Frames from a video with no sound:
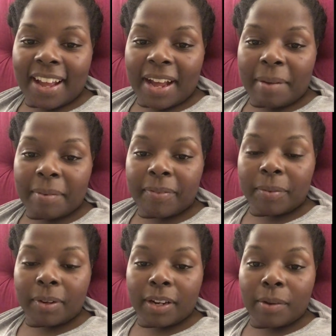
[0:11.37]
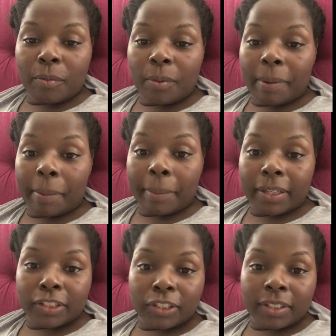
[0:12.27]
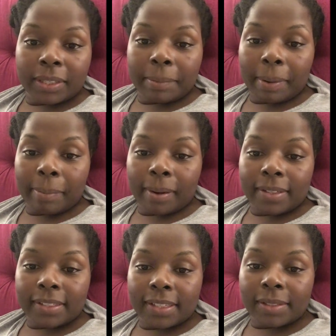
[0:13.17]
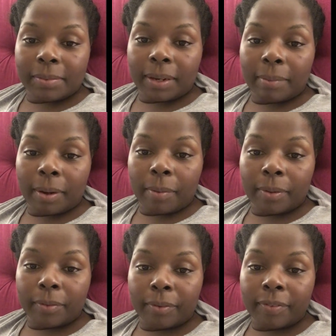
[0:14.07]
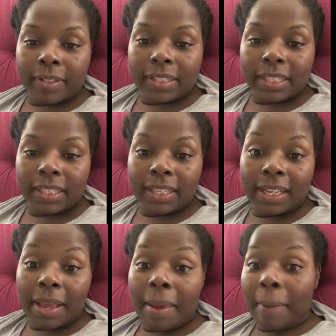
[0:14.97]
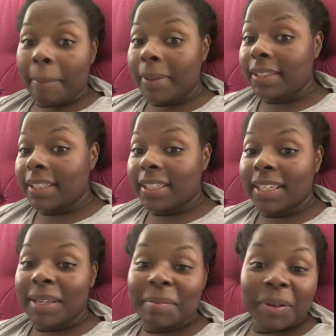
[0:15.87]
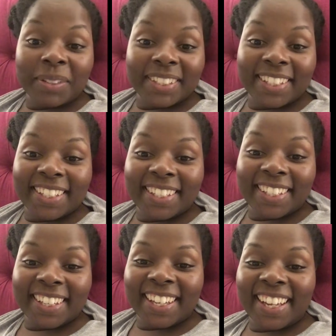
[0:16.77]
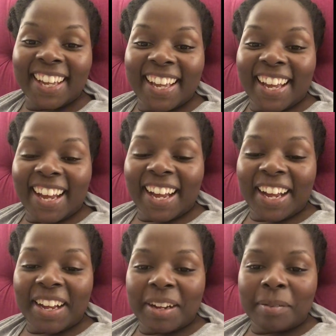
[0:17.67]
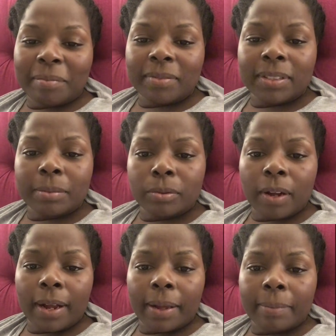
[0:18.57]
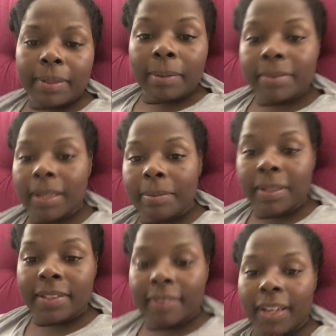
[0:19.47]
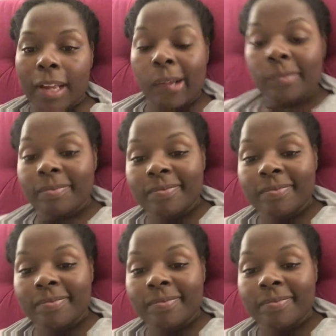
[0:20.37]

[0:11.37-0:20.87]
If you want to know more about my journey, my process, what I'm going through physically, mentally, emotionally, subscribe, thumbs up this video.